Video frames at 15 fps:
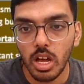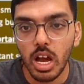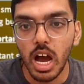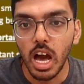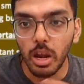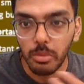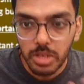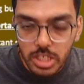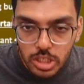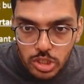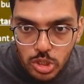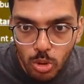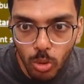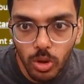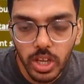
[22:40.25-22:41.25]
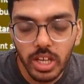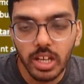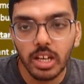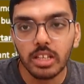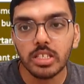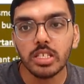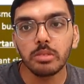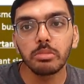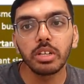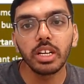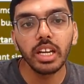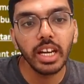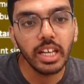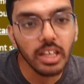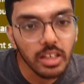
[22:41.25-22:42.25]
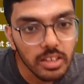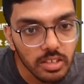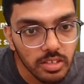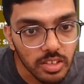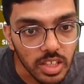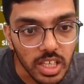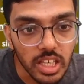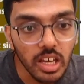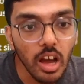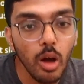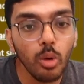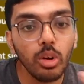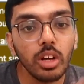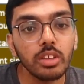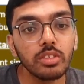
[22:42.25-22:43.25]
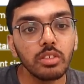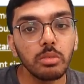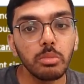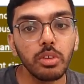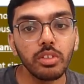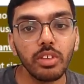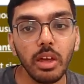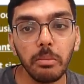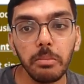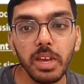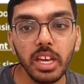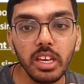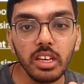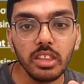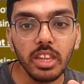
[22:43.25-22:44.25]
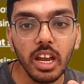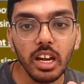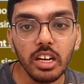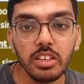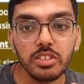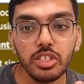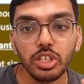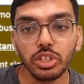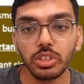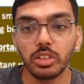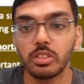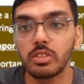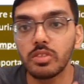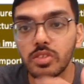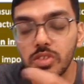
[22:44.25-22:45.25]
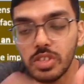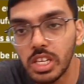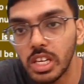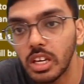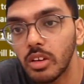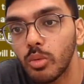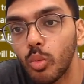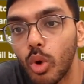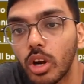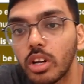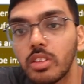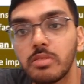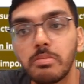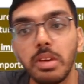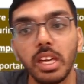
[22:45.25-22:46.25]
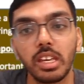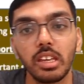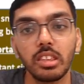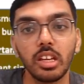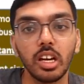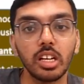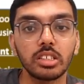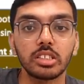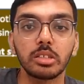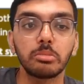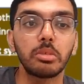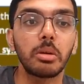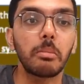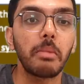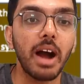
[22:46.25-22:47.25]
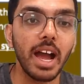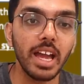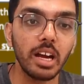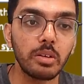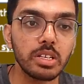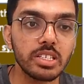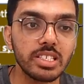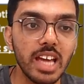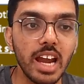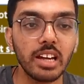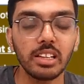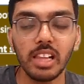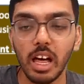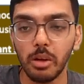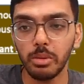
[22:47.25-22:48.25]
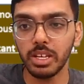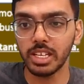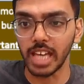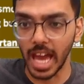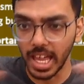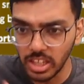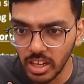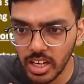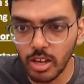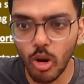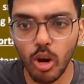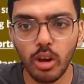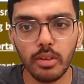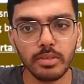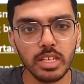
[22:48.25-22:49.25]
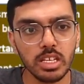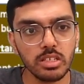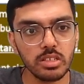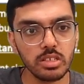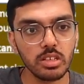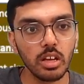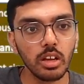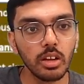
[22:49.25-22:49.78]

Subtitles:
Are we storing customer data, seeing how customers are making their decisions, seeing what is making the customer buy our saddle? Are we gathering all of this?